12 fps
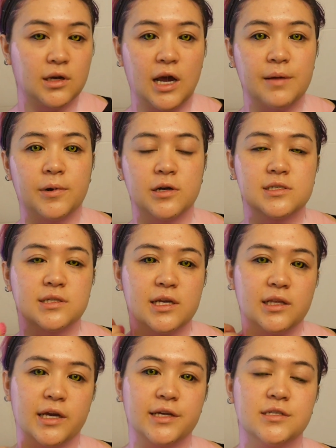I personally
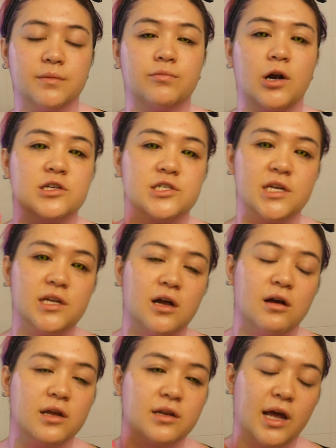like to brush it
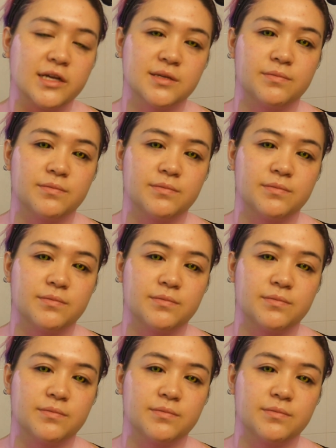on as